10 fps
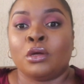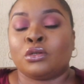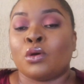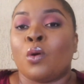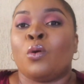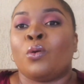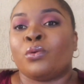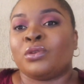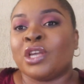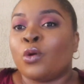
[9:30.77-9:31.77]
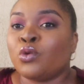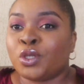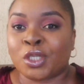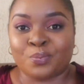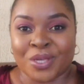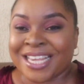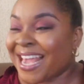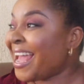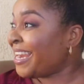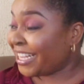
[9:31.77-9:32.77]
So there won't be
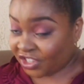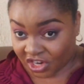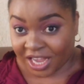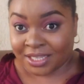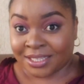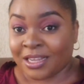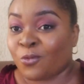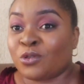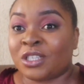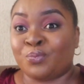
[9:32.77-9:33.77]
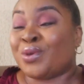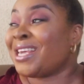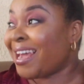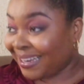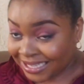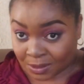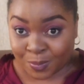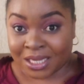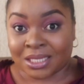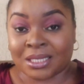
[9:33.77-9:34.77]
any chance, there won't be any
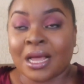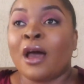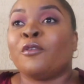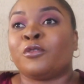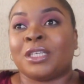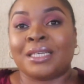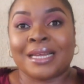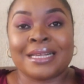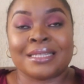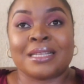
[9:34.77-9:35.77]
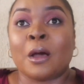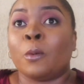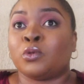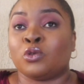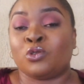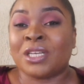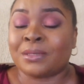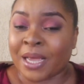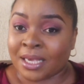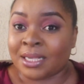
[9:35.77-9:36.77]
space for the next help to
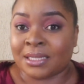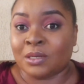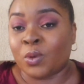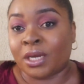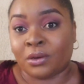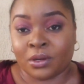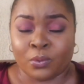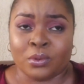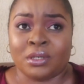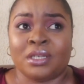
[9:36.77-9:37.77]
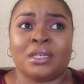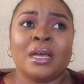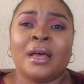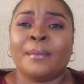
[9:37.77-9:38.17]
treat my kids the way the other one did.